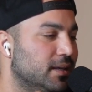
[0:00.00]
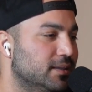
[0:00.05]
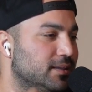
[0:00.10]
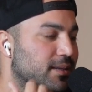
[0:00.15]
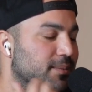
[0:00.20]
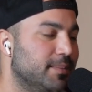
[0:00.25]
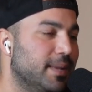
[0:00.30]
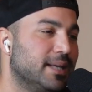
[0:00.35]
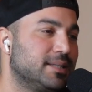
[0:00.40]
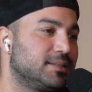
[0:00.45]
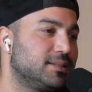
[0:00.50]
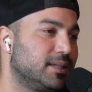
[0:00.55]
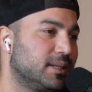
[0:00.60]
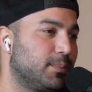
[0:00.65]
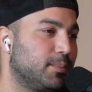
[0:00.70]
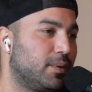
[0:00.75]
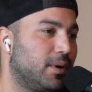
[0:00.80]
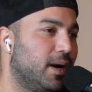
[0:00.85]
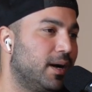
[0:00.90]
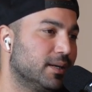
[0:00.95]

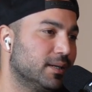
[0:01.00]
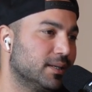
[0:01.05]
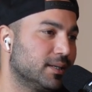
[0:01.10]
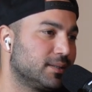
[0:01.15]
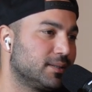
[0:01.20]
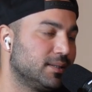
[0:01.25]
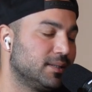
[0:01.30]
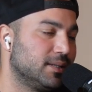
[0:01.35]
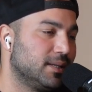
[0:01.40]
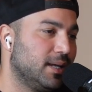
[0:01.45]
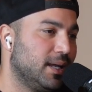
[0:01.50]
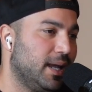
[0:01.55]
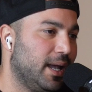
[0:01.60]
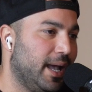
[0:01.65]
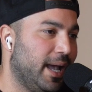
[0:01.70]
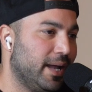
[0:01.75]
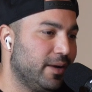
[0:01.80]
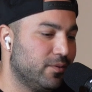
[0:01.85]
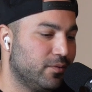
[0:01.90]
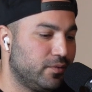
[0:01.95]
domestic product
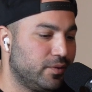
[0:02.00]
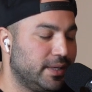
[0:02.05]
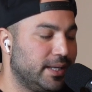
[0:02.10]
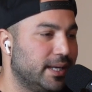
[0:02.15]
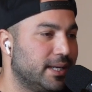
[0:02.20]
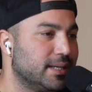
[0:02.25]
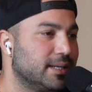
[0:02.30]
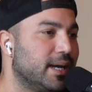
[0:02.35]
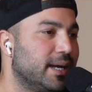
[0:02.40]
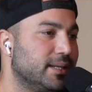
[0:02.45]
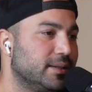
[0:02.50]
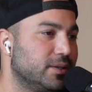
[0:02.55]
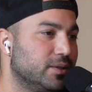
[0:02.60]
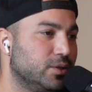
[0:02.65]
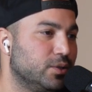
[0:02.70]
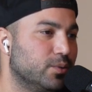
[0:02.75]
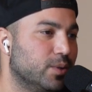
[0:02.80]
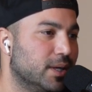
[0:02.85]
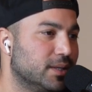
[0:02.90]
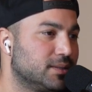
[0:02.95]
and reignite the
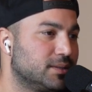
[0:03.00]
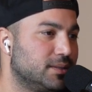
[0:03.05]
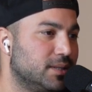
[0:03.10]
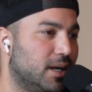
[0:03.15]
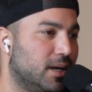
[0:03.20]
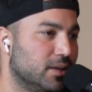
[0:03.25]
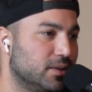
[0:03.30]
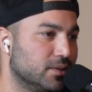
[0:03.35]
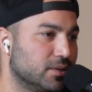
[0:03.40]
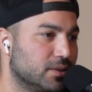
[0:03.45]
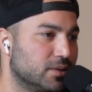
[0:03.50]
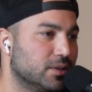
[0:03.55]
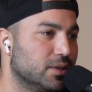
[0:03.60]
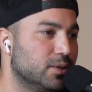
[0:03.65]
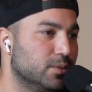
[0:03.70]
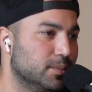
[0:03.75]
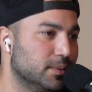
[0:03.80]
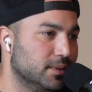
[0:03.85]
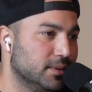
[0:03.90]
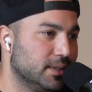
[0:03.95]
US dollar
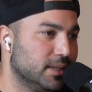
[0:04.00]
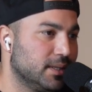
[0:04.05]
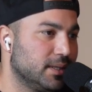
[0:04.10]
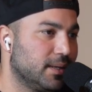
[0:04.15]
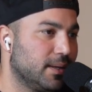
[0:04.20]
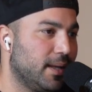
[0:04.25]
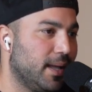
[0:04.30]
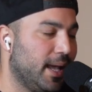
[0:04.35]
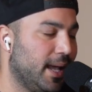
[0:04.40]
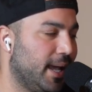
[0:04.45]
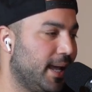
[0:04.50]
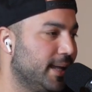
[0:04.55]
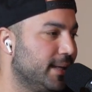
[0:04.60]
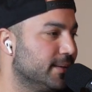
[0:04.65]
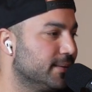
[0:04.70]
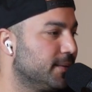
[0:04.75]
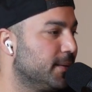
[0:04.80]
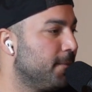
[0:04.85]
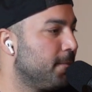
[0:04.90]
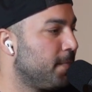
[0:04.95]
globally.
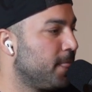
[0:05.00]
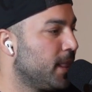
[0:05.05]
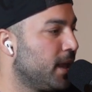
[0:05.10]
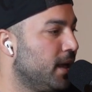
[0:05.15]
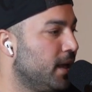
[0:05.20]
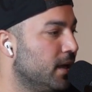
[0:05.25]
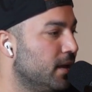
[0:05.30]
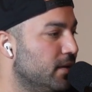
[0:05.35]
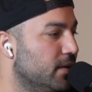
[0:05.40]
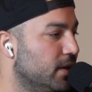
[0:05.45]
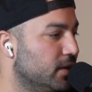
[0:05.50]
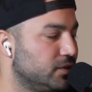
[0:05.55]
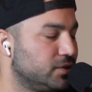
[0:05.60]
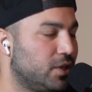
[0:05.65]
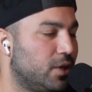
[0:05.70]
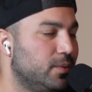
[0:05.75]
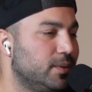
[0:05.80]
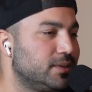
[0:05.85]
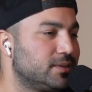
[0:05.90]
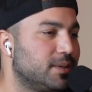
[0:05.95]
And there's
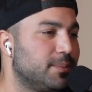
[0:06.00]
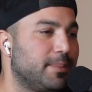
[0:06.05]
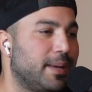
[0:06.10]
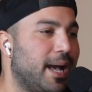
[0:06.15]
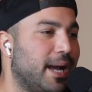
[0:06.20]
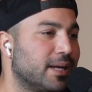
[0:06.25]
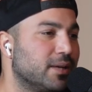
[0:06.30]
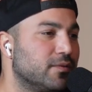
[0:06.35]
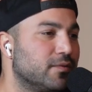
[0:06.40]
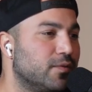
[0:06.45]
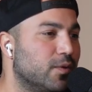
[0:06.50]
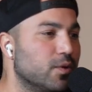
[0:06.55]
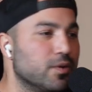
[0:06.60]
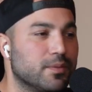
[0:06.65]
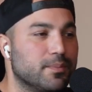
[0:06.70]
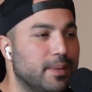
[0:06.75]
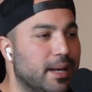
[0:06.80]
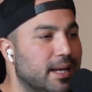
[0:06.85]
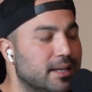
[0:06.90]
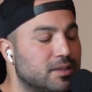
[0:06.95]
always the back and
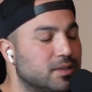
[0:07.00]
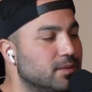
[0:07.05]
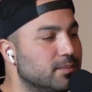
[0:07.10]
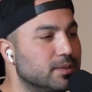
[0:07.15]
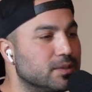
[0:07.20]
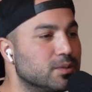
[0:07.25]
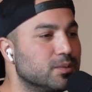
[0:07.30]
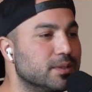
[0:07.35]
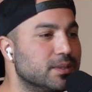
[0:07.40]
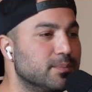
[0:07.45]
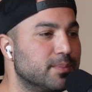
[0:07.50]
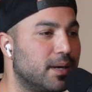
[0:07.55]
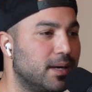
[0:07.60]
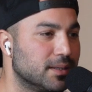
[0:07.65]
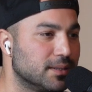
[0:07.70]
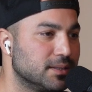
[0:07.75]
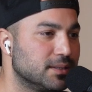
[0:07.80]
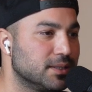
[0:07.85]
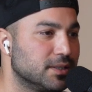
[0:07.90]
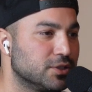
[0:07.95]
forth banter between
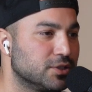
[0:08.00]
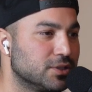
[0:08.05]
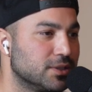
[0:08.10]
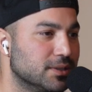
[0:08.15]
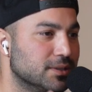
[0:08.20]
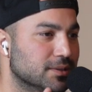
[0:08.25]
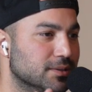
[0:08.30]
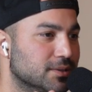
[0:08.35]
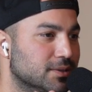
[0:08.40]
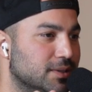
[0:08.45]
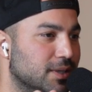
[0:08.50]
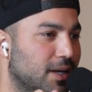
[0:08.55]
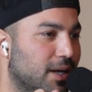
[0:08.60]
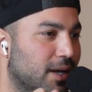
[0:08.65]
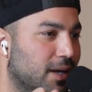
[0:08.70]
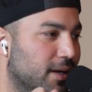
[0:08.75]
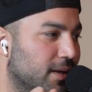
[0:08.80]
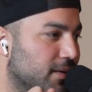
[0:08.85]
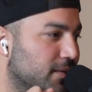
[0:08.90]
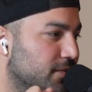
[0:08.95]
politicians
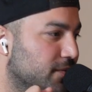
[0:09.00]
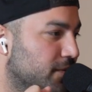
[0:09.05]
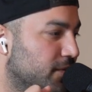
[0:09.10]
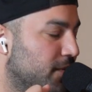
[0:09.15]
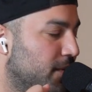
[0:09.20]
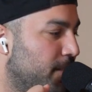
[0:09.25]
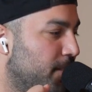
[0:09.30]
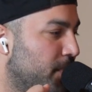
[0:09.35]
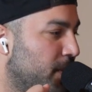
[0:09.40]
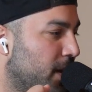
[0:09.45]
of